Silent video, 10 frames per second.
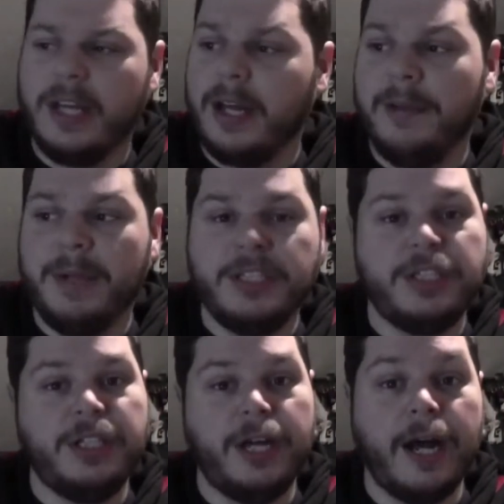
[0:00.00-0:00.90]
like I
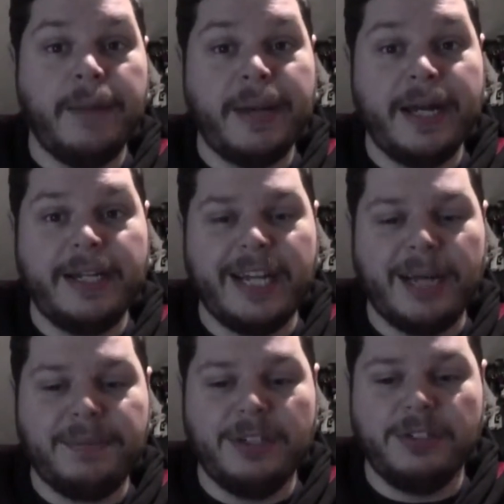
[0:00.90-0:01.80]
mentioned, iPad
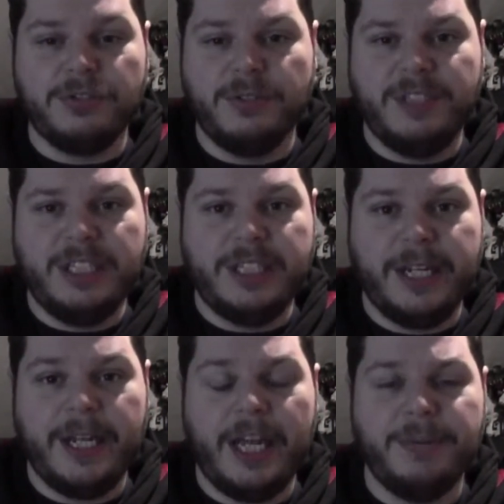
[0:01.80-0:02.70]
adapters for
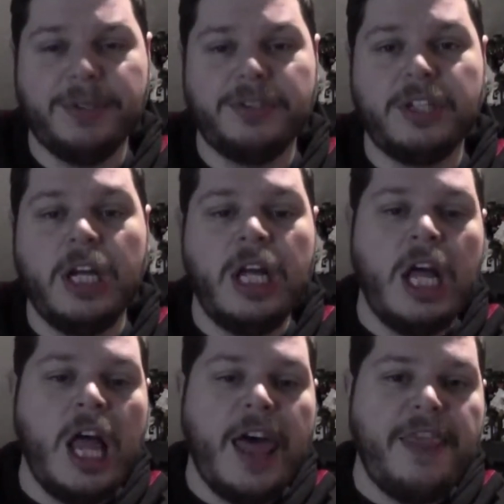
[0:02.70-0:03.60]
VGA cables.
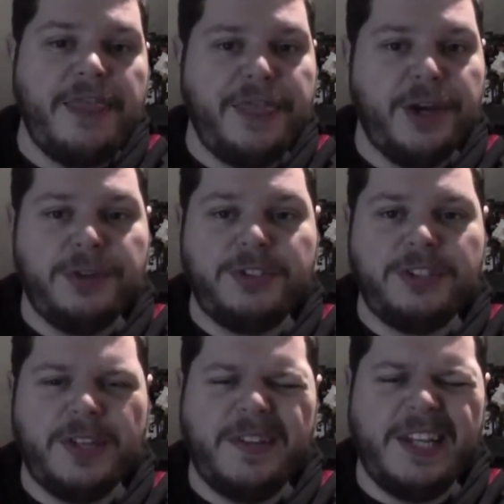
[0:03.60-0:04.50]
Those
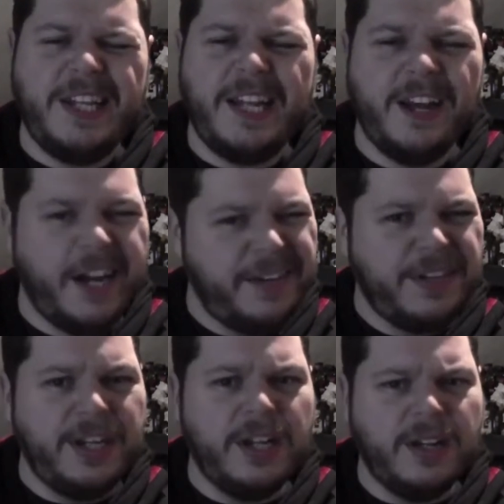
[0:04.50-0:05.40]
are something that not
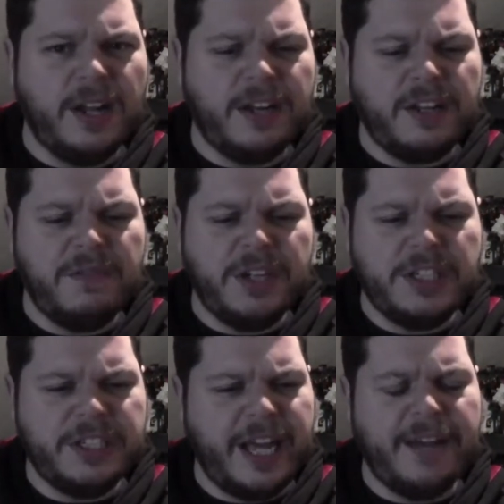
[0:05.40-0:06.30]
a lot of
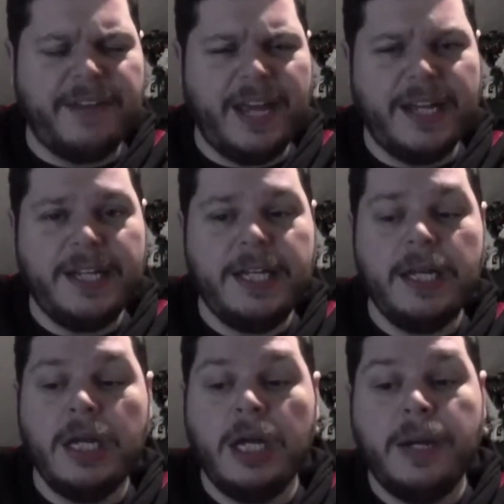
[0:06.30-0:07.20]
conventions have
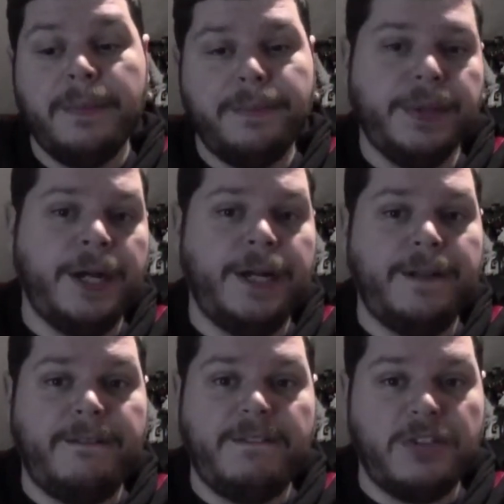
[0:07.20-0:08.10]
handy, but
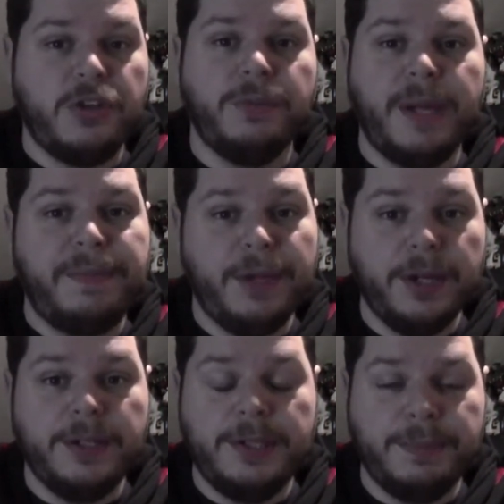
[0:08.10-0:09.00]
so it might be
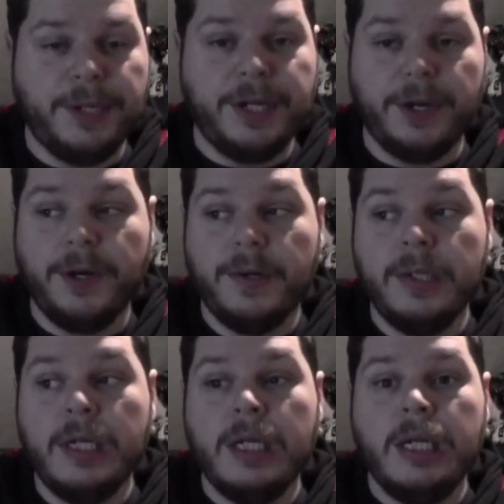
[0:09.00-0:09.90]
good to bring your
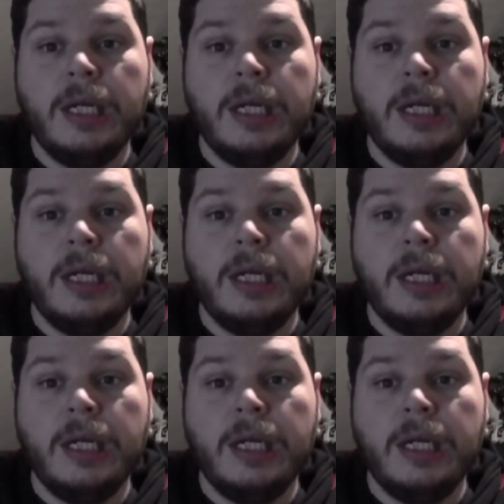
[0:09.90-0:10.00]
own.